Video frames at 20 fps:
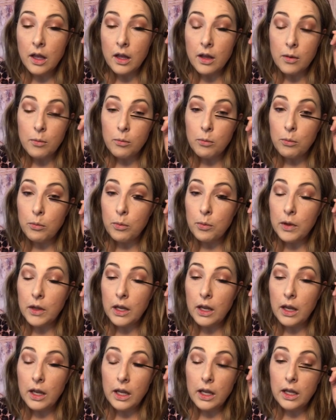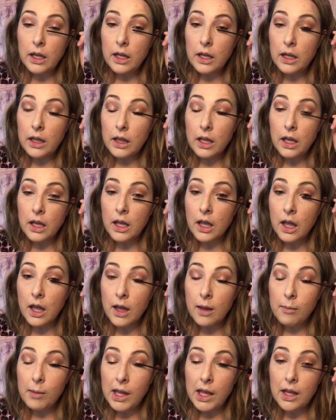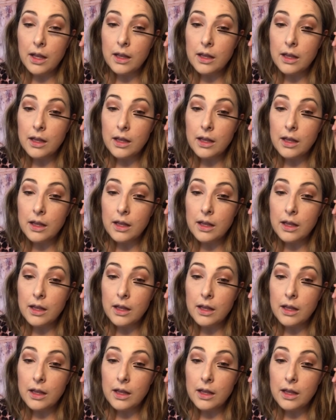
Put it in the comments.